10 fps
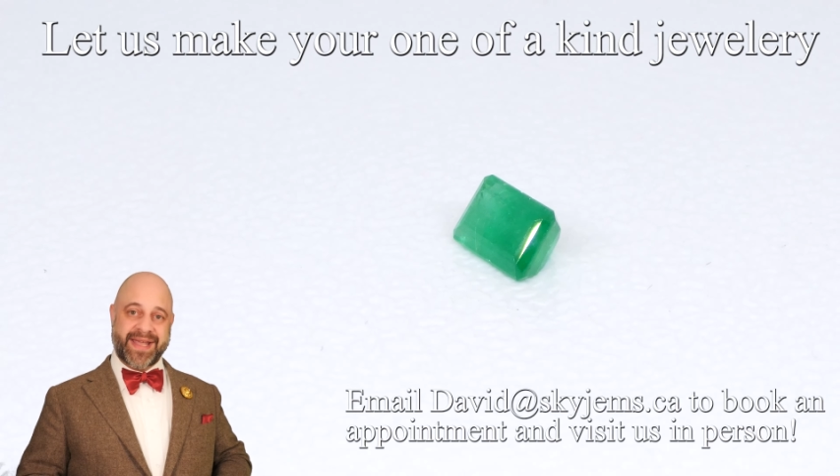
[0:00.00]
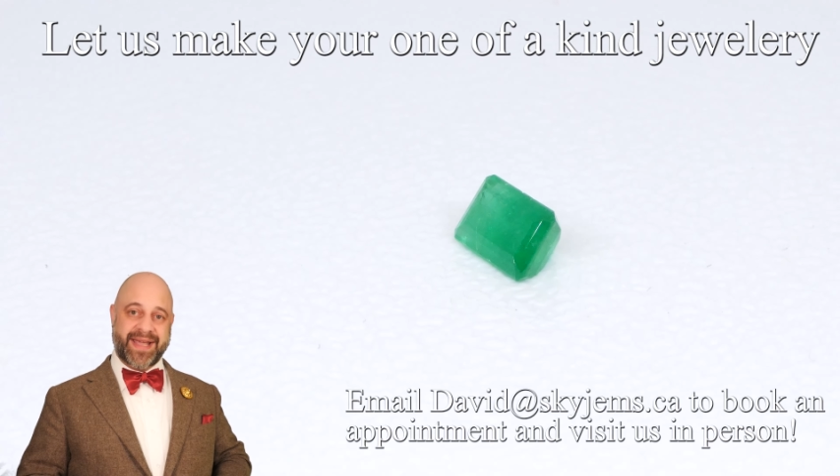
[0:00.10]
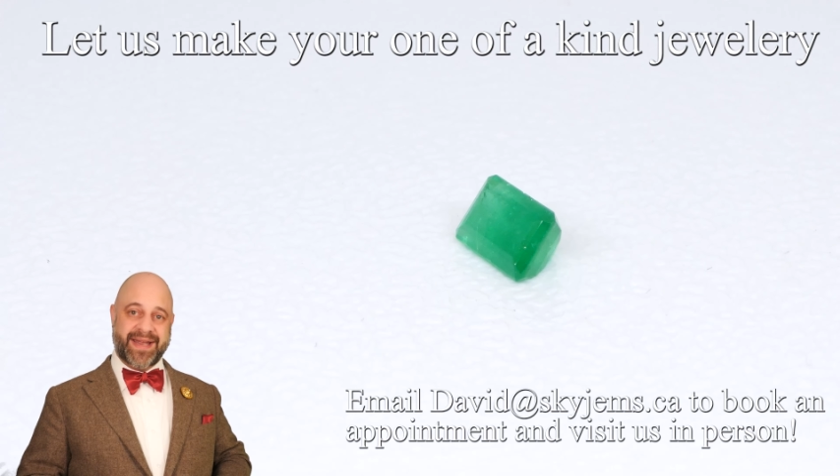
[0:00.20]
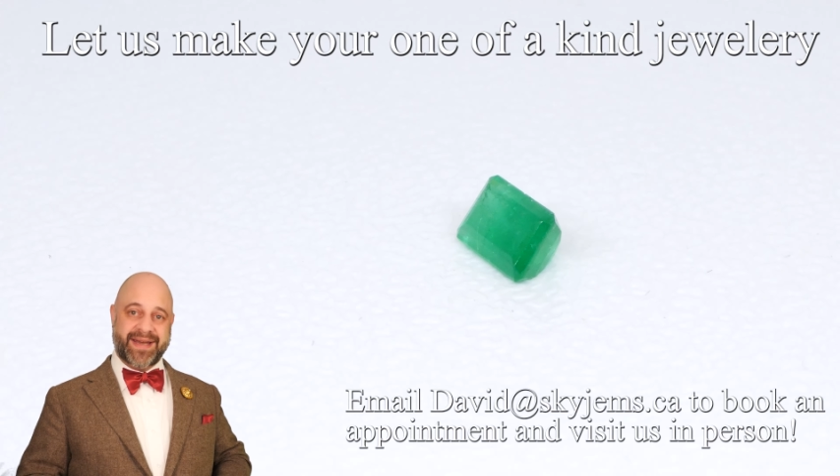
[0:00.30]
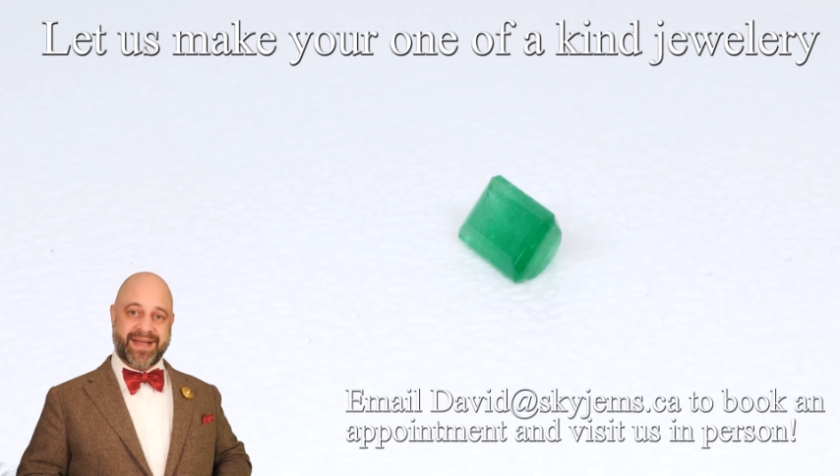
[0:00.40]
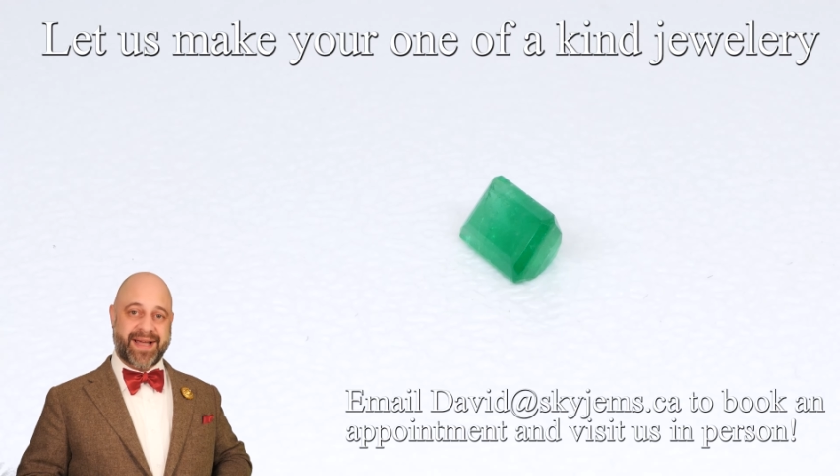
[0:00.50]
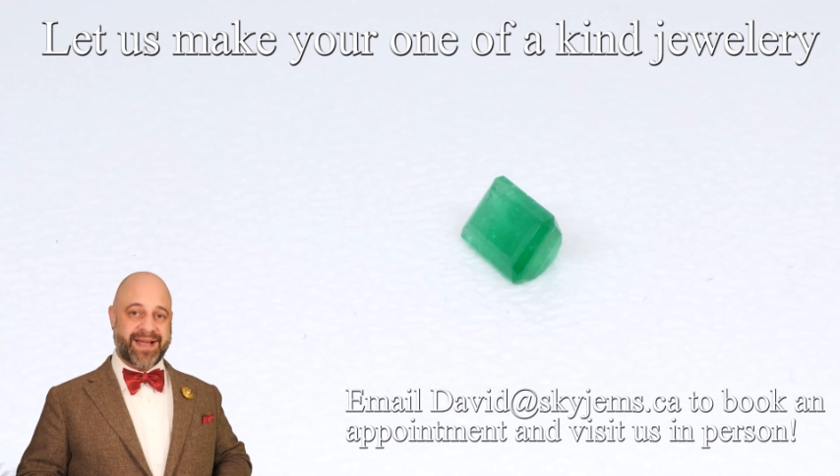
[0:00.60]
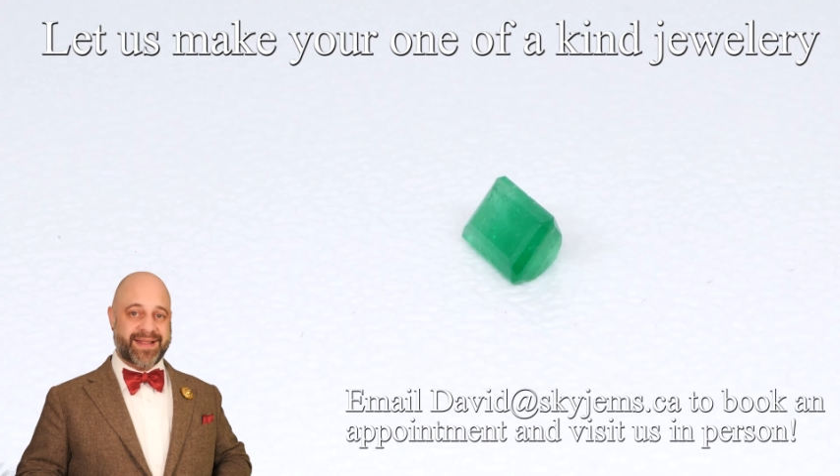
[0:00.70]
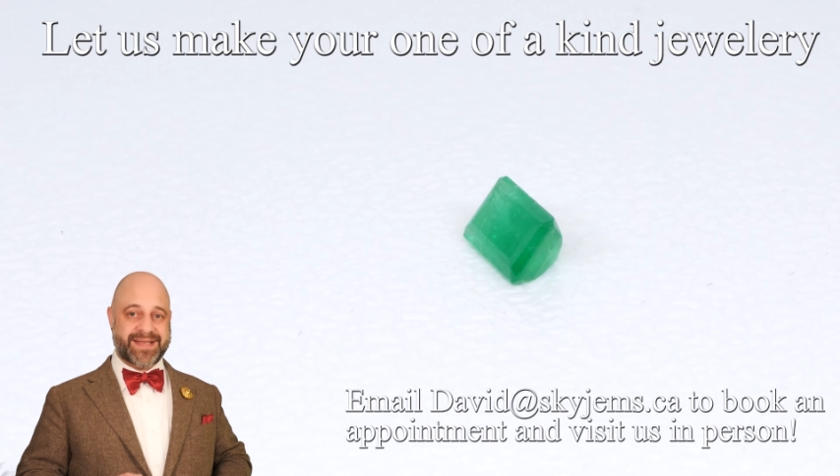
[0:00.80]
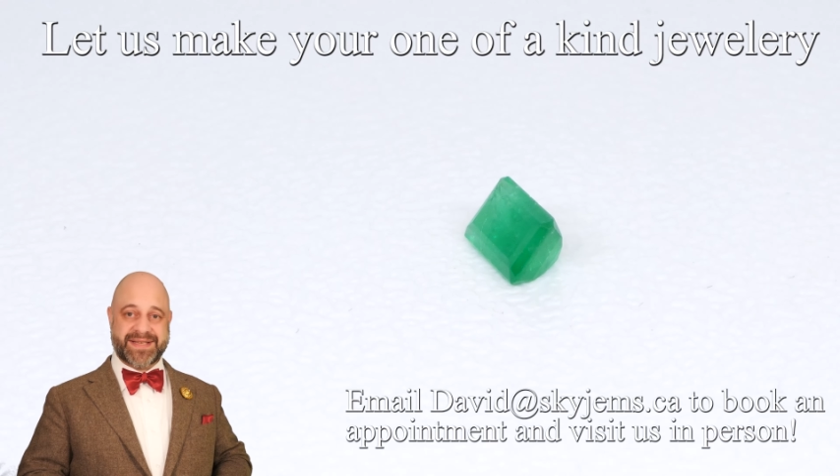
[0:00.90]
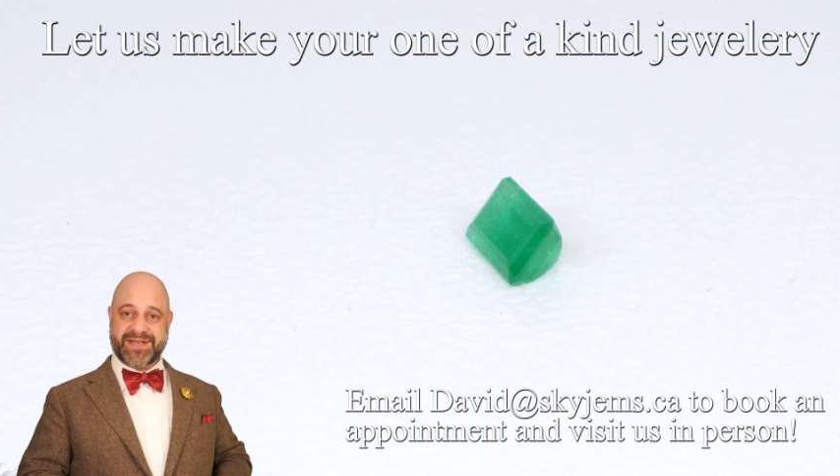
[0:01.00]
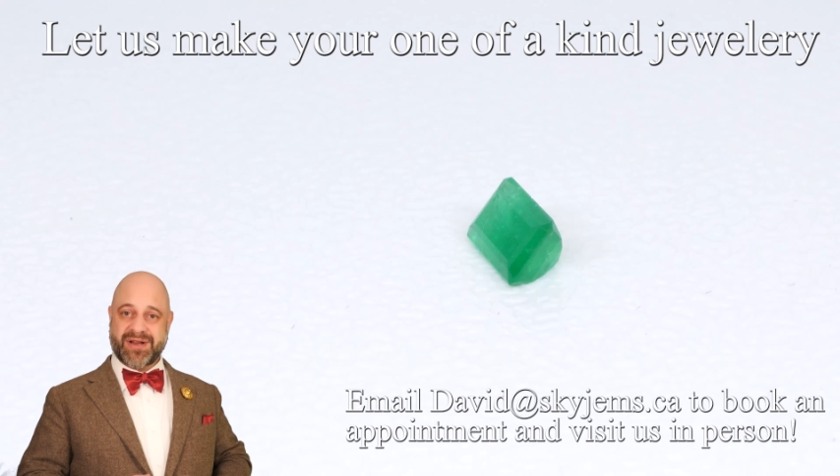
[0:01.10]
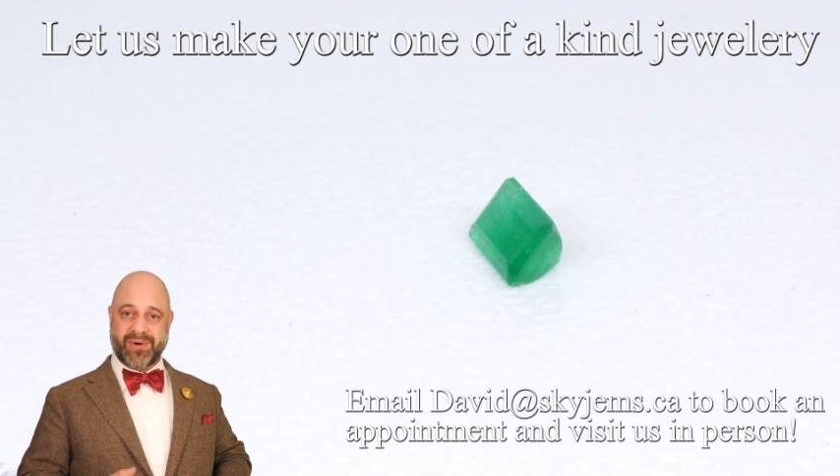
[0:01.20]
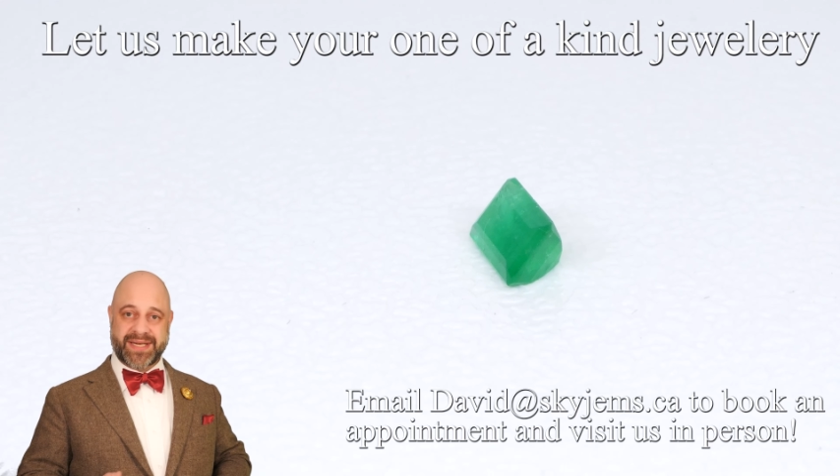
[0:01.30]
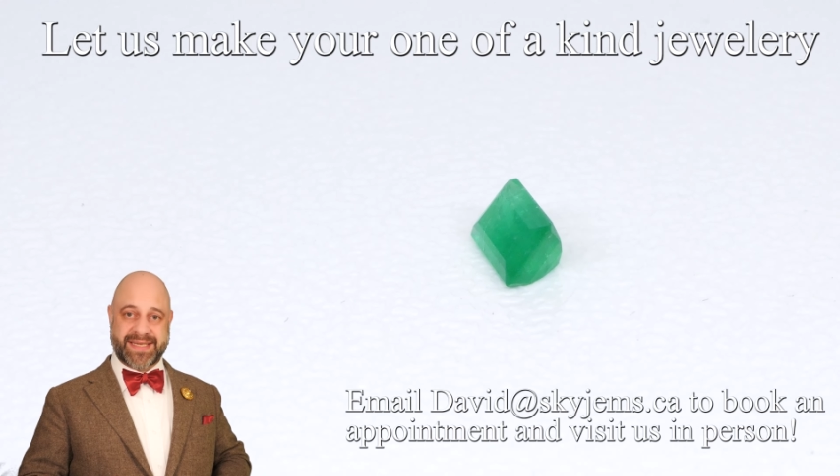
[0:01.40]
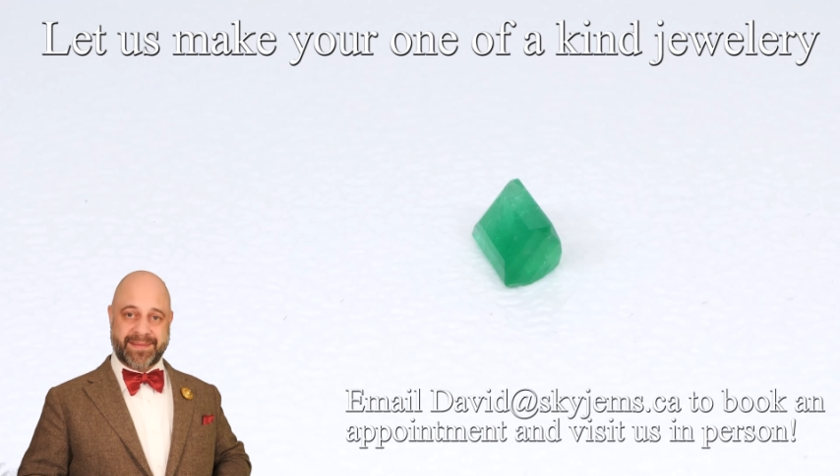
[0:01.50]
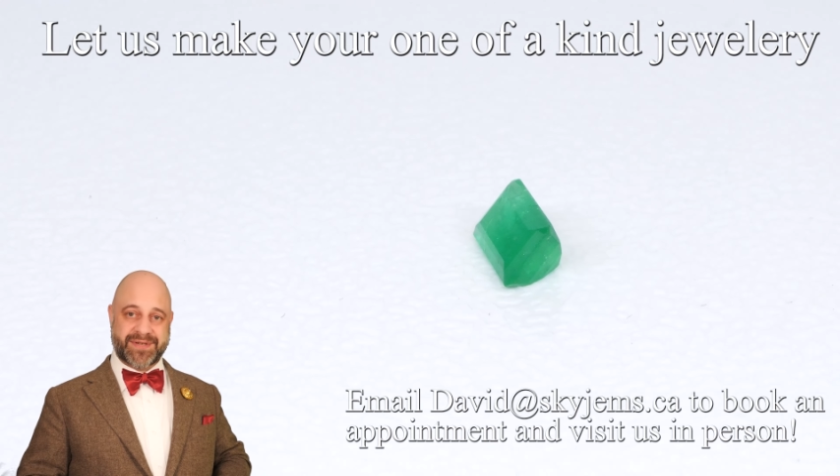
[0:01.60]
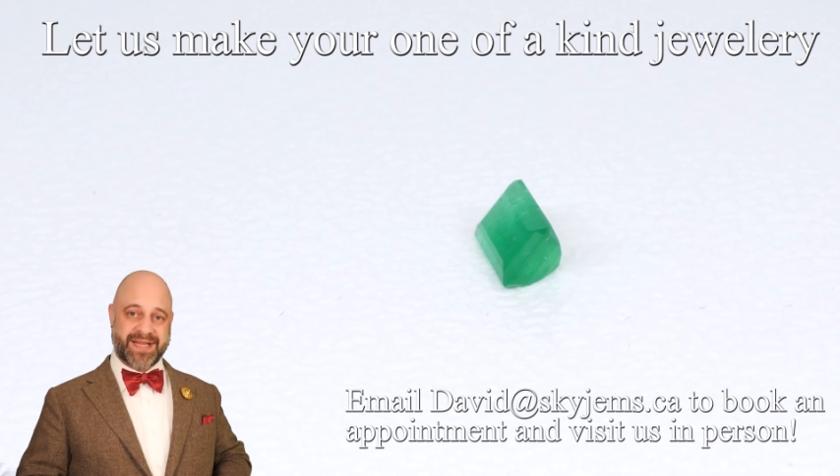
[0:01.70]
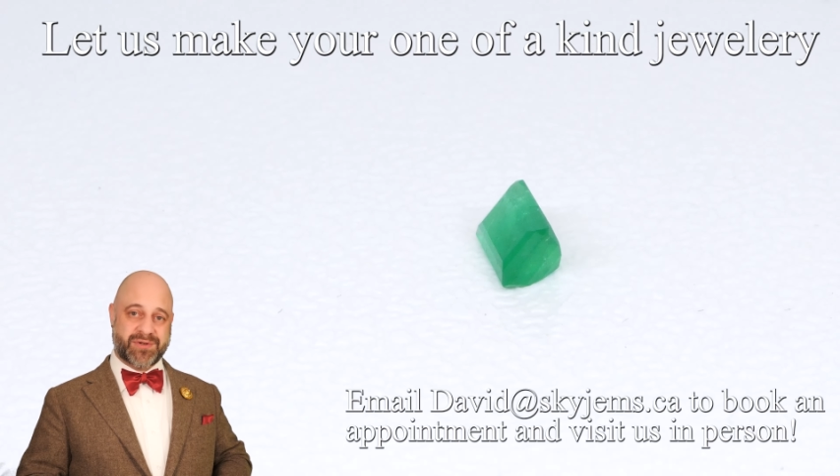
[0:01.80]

And uh, this is no exception.